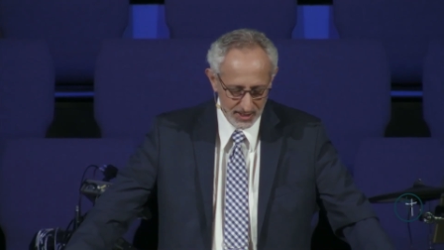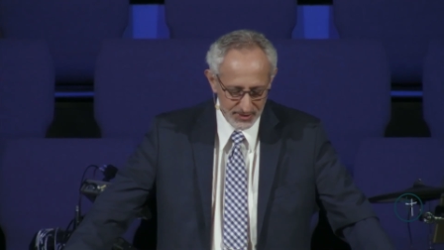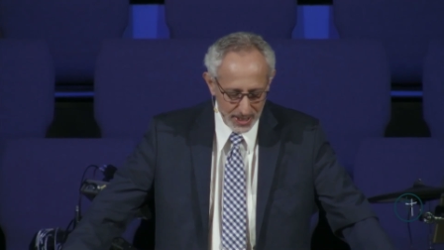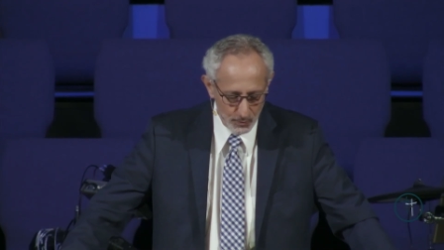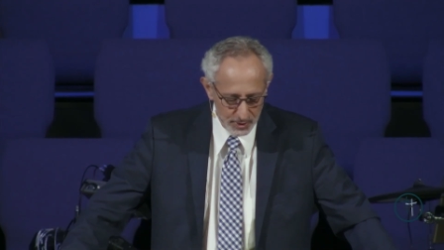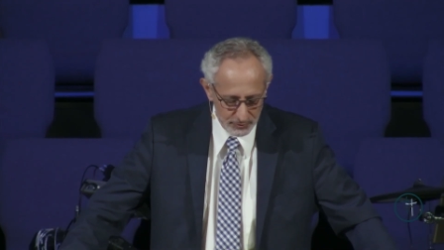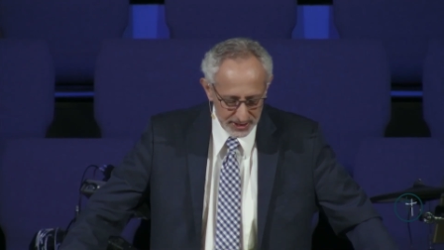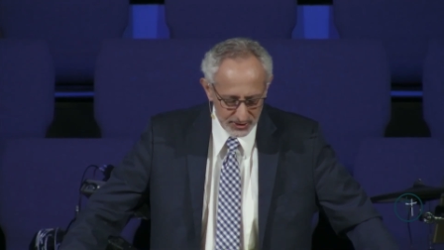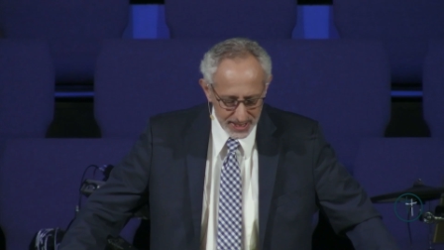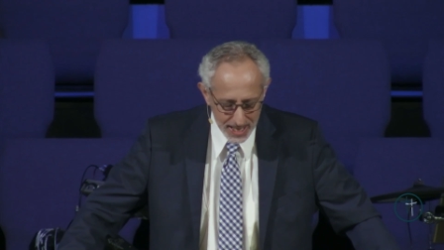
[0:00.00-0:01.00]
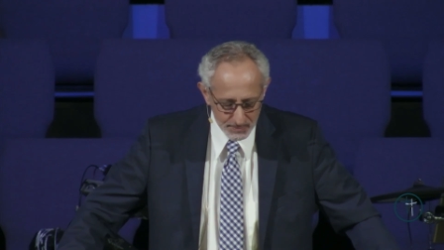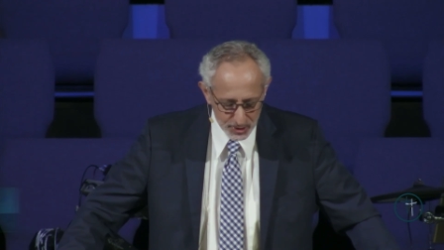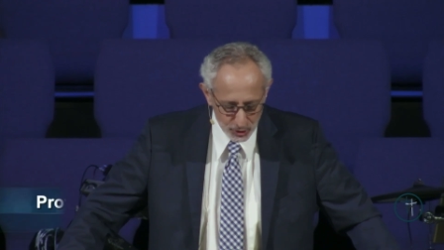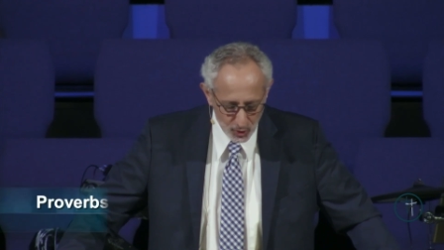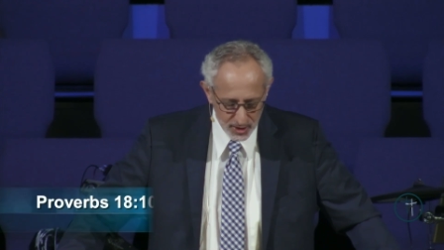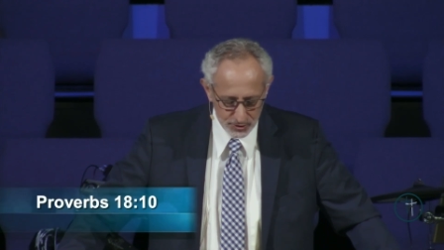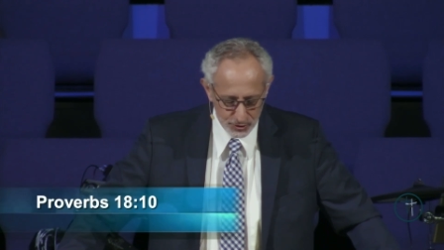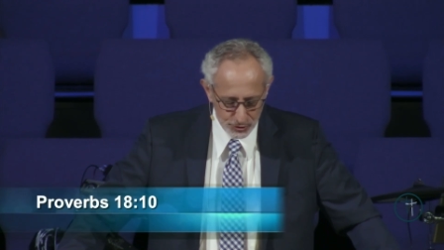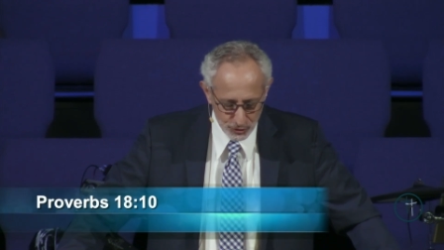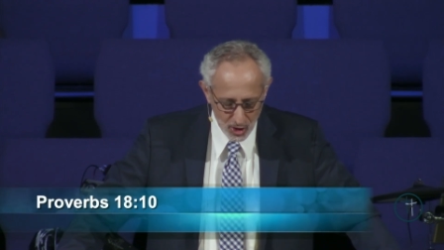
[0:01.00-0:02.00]
there we read, The name of the Lord is
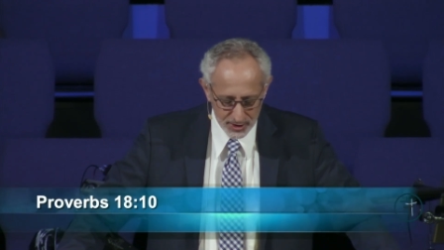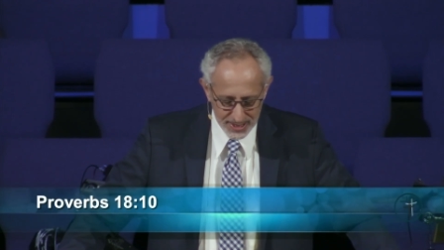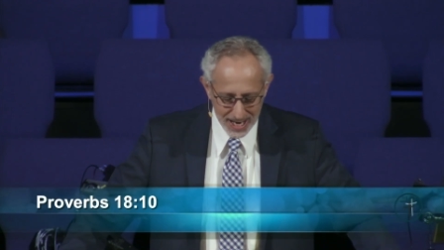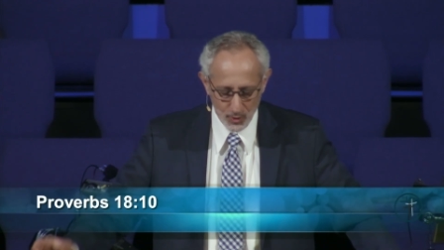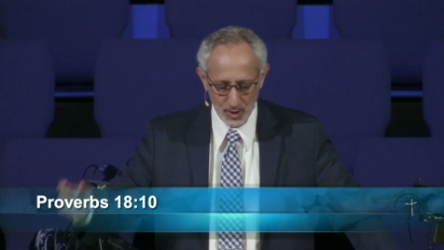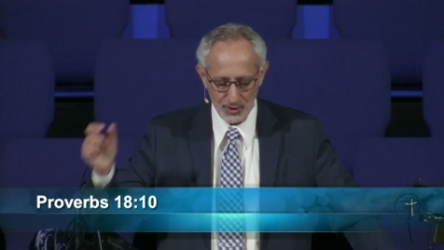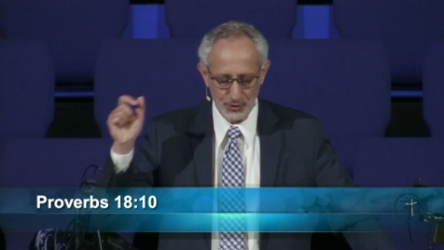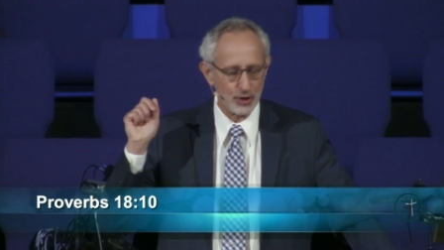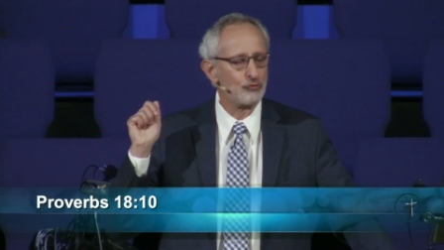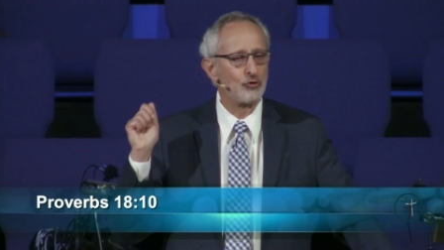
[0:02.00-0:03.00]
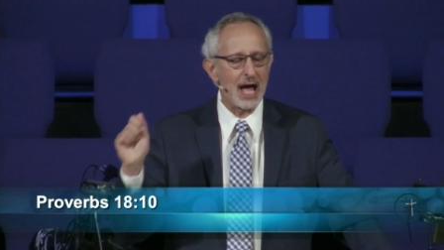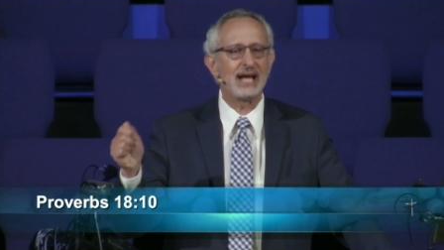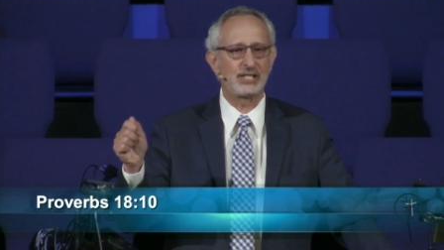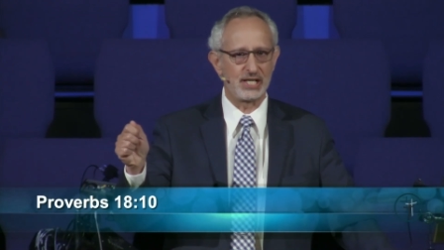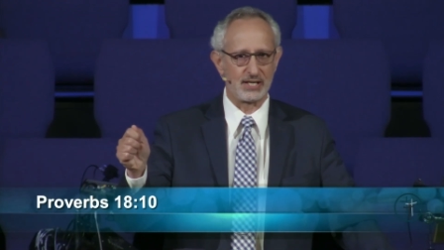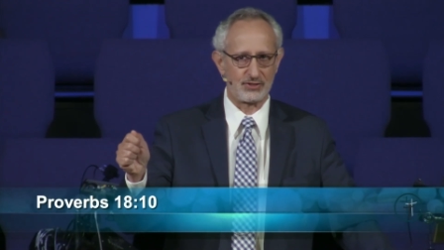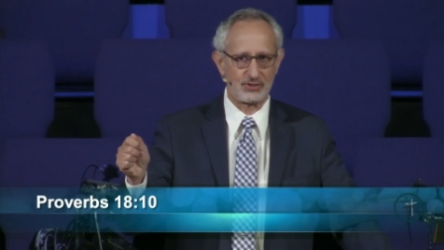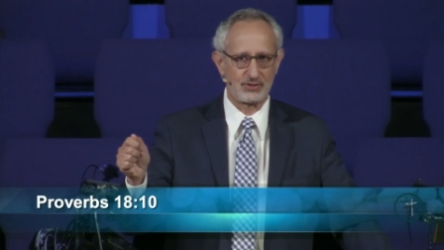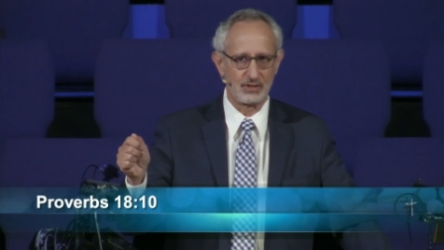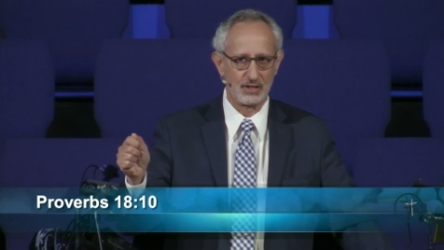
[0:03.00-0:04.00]
a strong tower. The
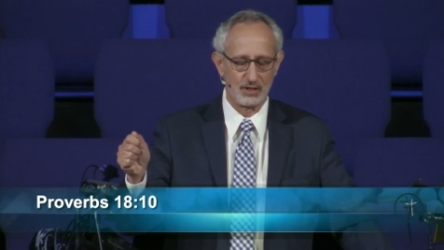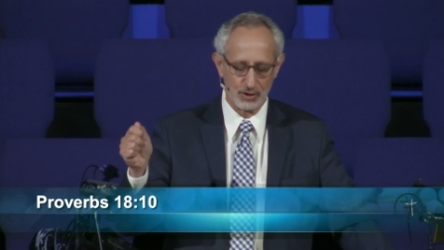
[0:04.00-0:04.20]
righteous